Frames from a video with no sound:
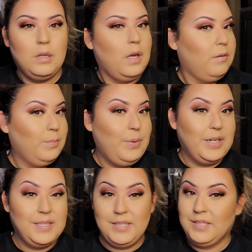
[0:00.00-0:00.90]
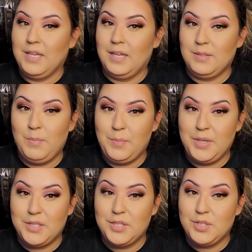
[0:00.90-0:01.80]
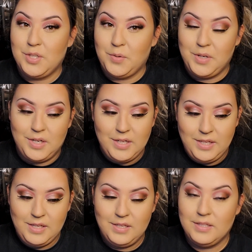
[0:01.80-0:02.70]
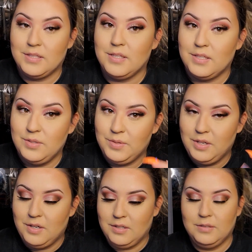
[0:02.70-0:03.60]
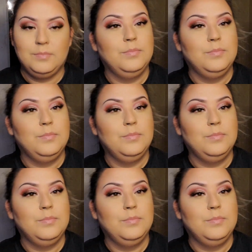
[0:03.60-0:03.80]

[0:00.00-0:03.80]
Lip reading: How embarrassing, you guys. My mirror's so dirty. Disregard.